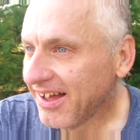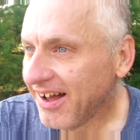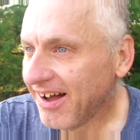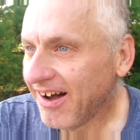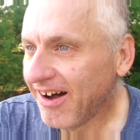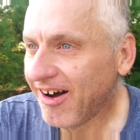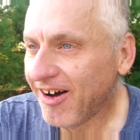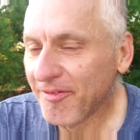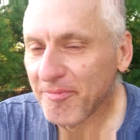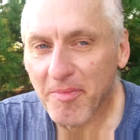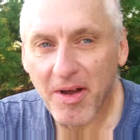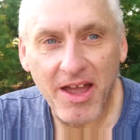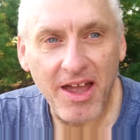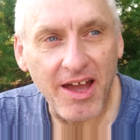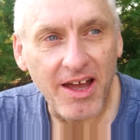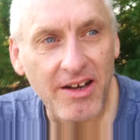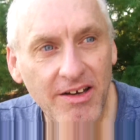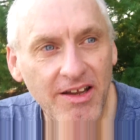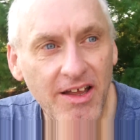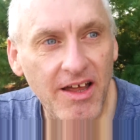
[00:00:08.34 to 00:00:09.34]
oh
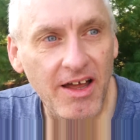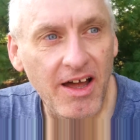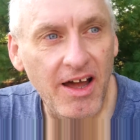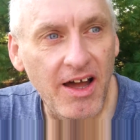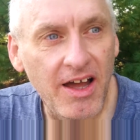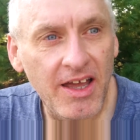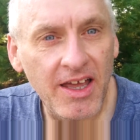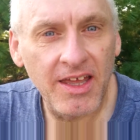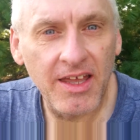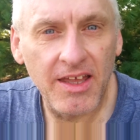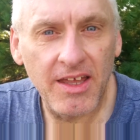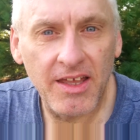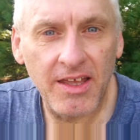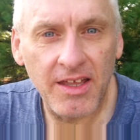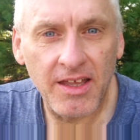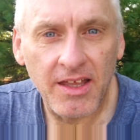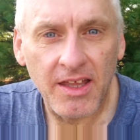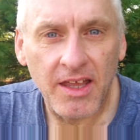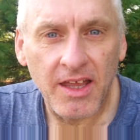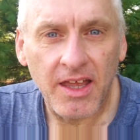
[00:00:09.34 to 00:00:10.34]
man, uh, he,
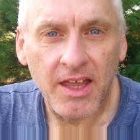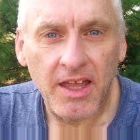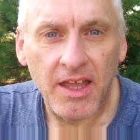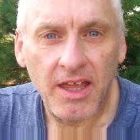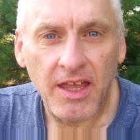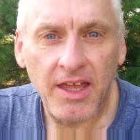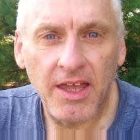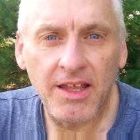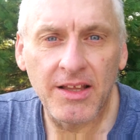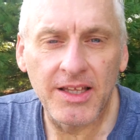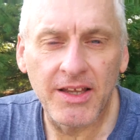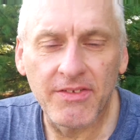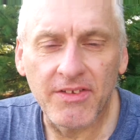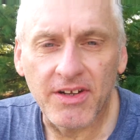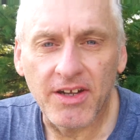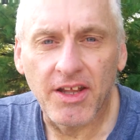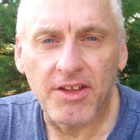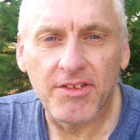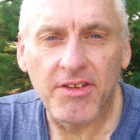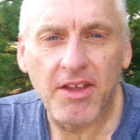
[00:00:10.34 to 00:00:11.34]
he lived on a